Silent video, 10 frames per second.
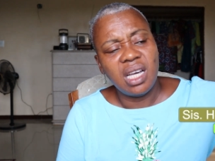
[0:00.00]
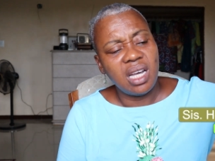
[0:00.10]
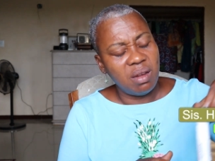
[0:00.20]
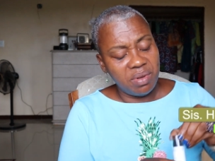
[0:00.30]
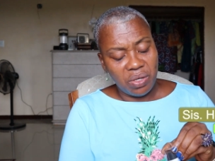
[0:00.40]
I
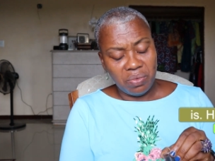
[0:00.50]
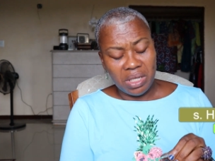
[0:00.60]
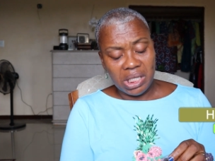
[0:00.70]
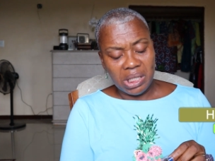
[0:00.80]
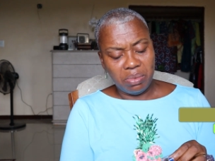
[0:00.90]
gotta be
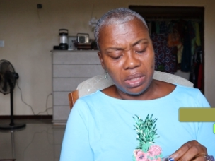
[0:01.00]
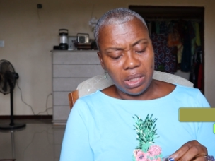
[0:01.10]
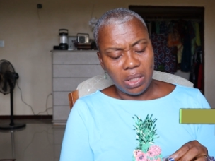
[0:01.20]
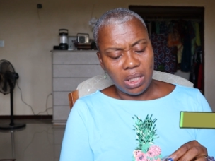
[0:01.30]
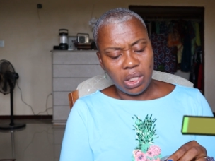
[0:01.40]
doing
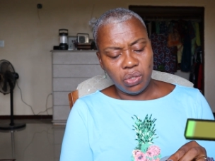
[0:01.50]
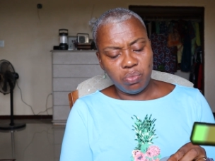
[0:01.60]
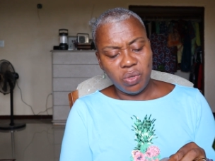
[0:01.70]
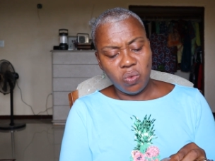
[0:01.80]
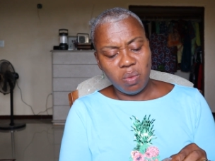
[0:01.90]
something. This
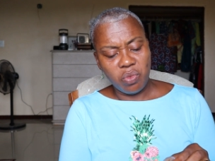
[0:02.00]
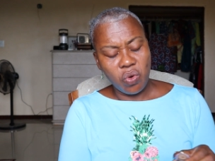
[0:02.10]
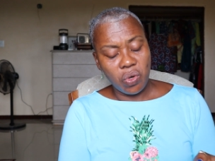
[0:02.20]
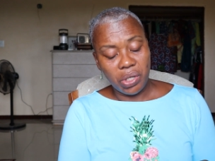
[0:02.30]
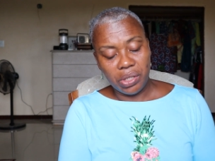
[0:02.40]
should be warm
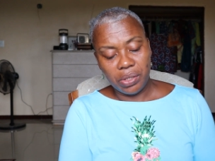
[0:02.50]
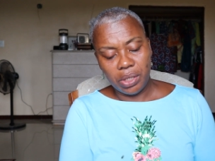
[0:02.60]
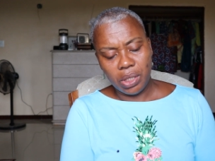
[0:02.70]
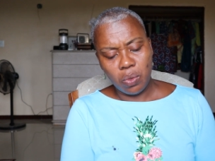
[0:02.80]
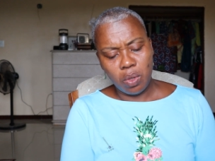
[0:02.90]
coconut.
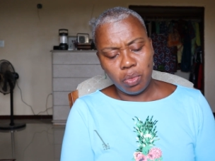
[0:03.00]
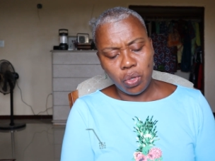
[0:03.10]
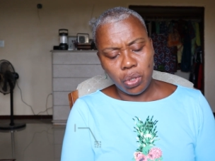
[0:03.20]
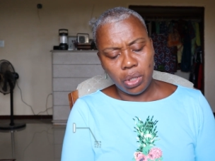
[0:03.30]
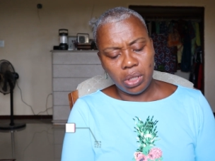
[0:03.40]
Is it warm
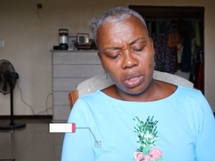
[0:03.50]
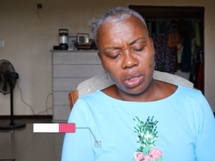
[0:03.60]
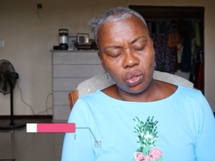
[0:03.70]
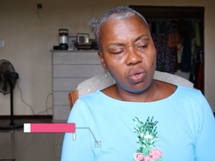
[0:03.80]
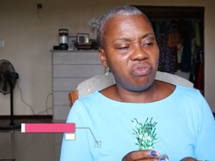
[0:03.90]
coconut?
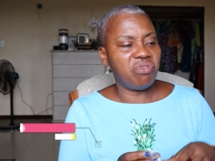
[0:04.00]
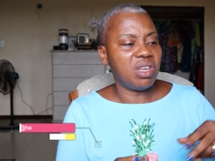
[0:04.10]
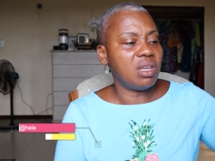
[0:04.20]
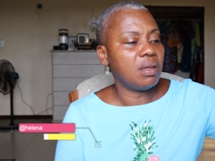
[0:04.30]
Toffee.